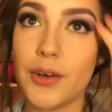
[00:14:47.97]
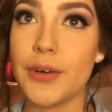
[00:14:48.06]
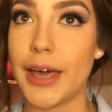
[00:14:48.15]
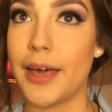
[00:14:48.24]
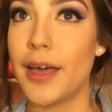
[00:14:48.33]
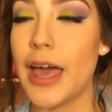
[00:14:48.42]

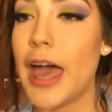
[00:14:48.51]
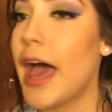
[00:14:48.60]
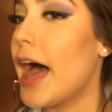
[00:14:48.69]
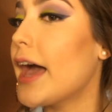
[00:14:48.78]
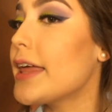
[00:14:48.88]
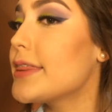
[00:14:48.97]
Okay,
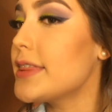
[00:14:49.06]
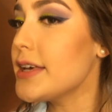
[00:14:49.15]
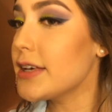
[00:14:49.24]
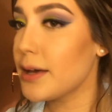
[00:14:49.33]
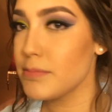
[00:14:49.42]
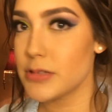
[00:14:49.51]
I
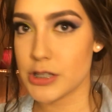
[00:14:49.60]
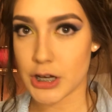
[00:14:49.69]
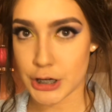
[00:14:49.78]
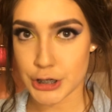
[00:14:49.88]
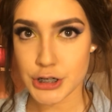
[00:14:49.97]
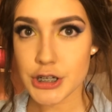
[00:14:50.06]
think I'm
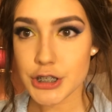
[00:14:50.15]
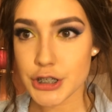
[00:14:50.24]
done.